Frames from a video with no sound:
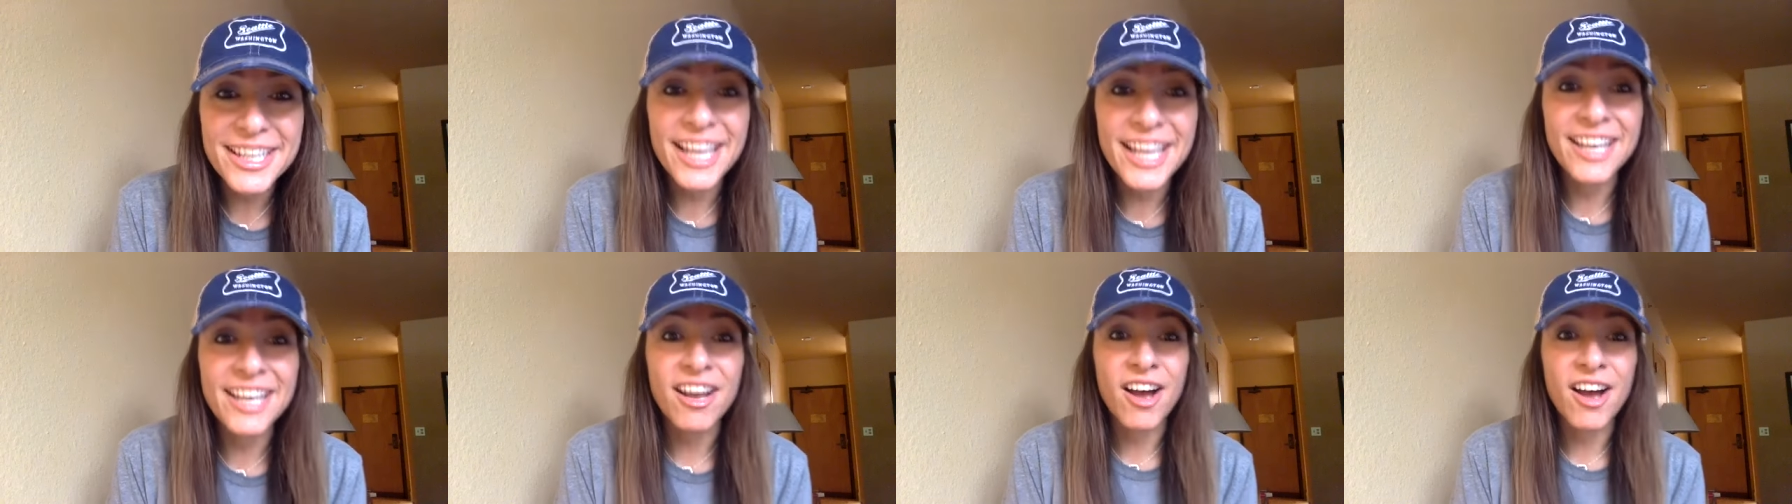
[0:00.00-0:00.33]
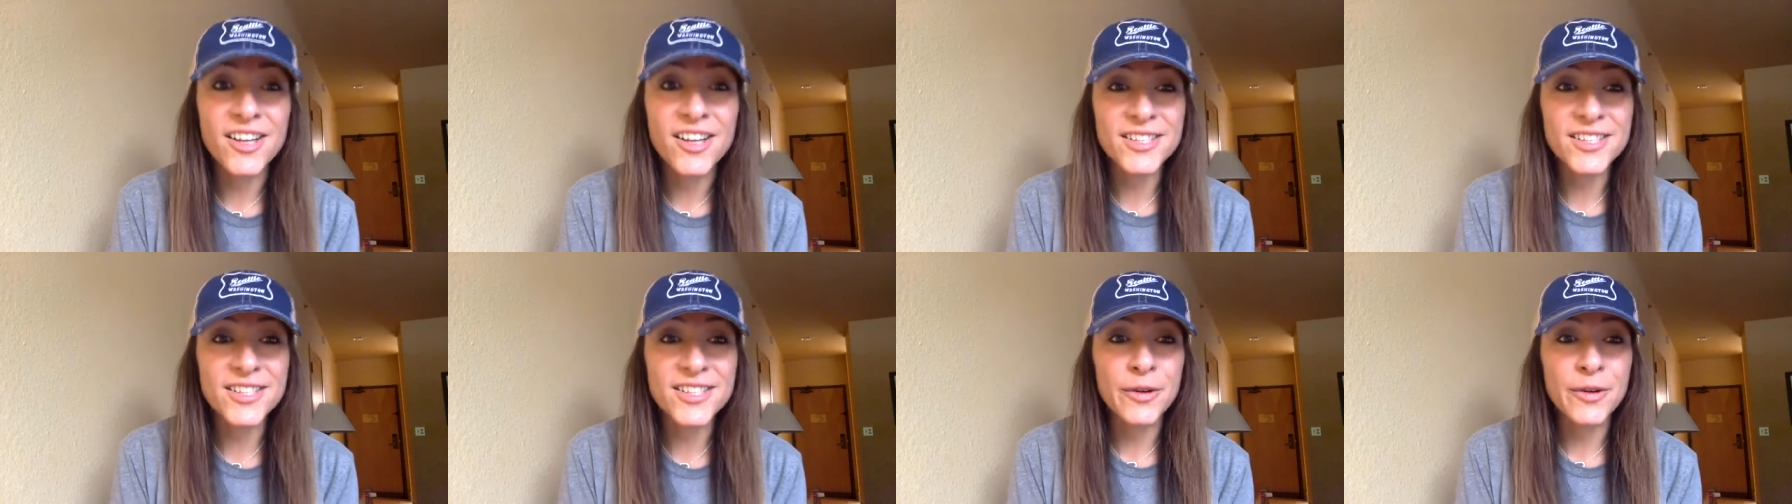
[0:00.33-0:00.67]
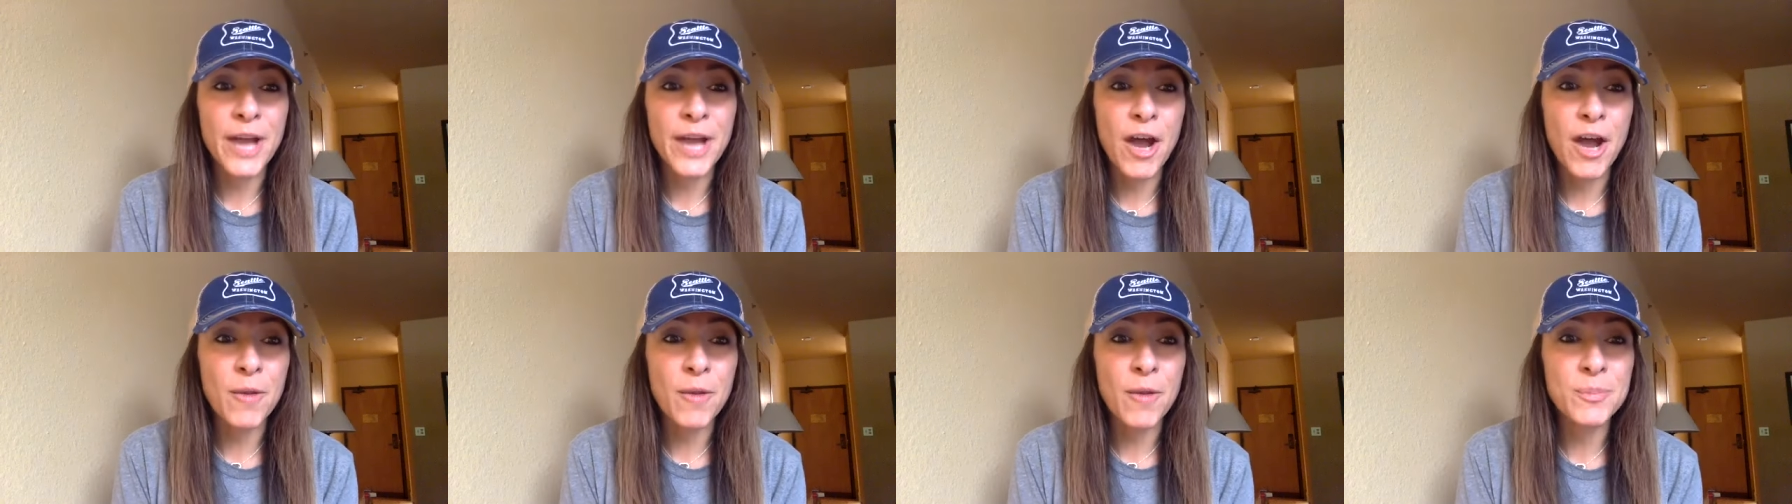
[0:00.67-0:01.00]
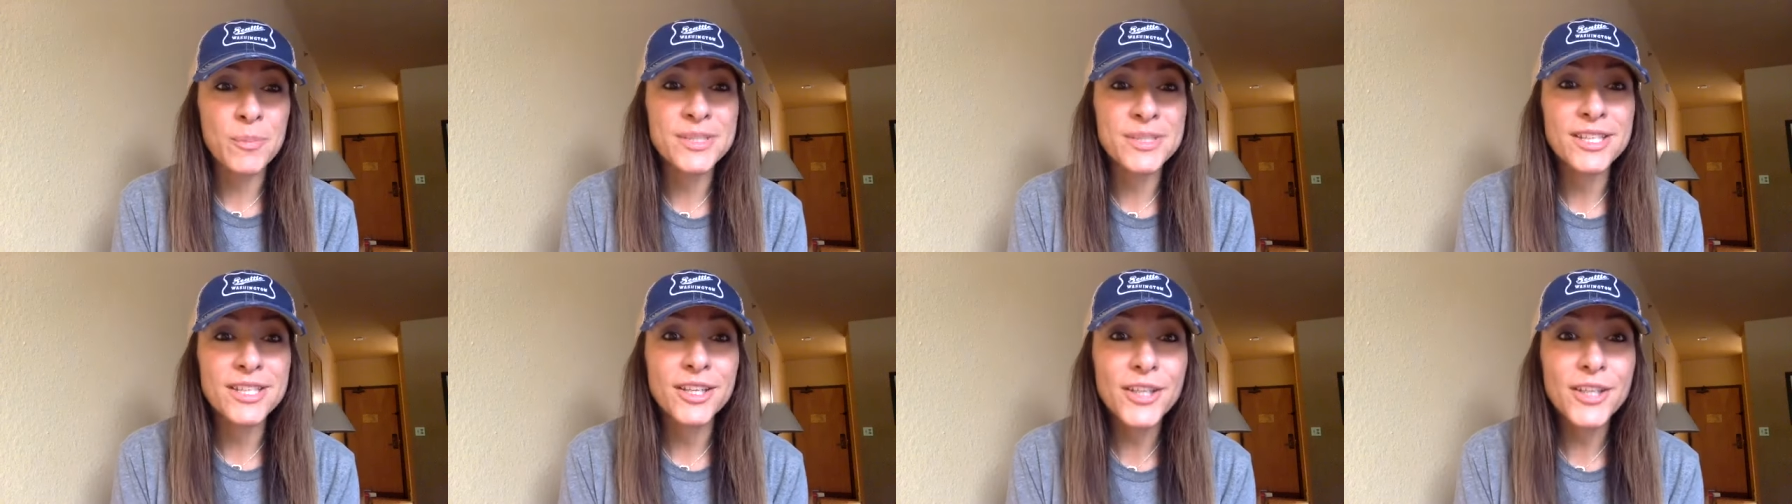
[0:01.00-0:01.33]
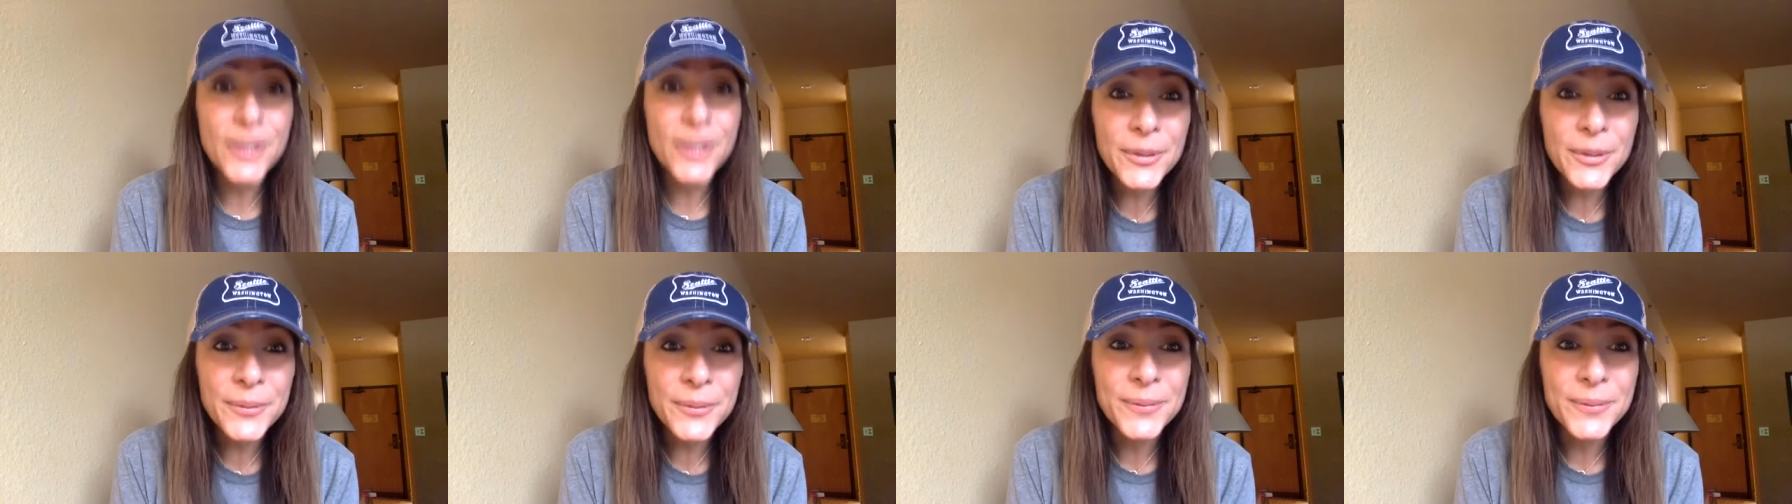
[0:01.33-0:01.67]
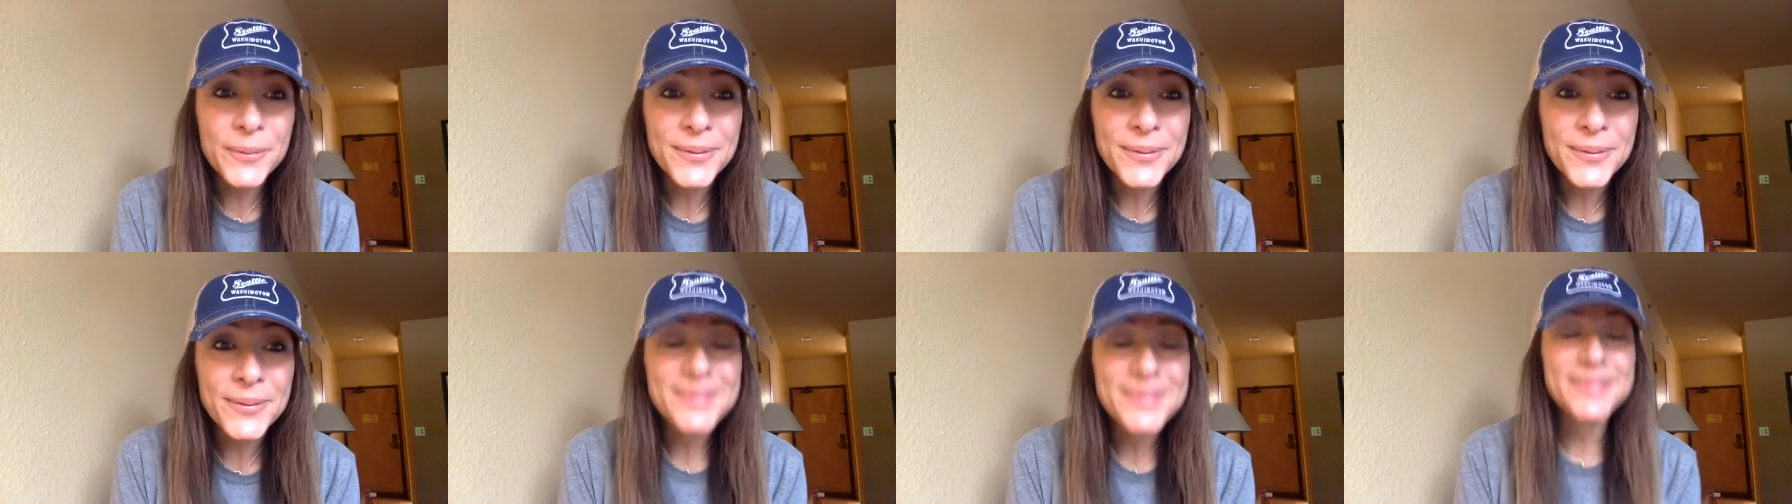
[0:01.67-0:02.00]
and it also helps
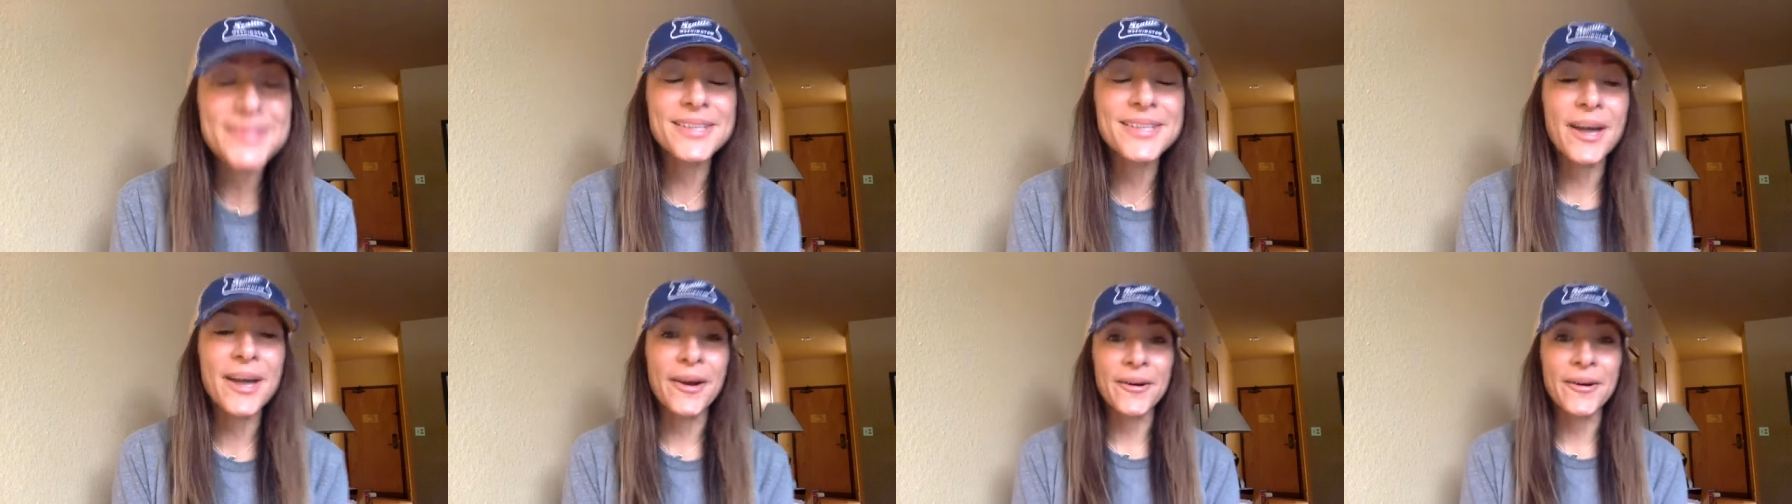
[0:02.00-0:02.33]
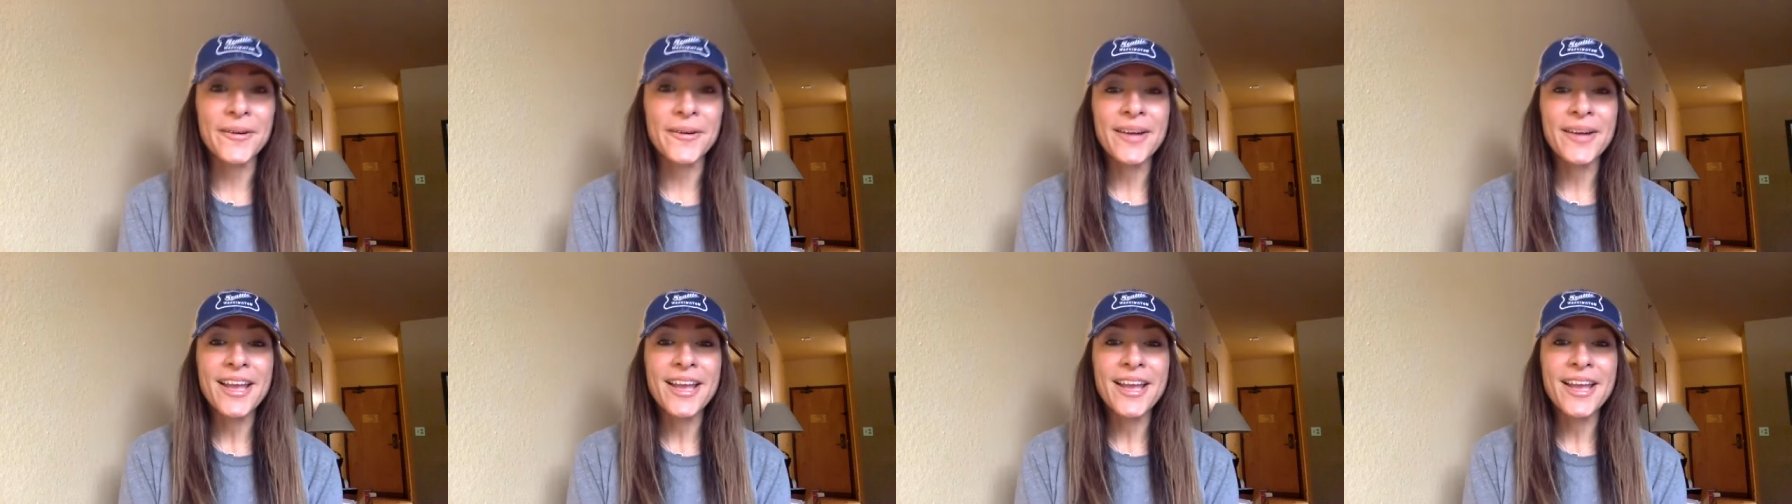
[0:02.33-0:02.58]
you. So,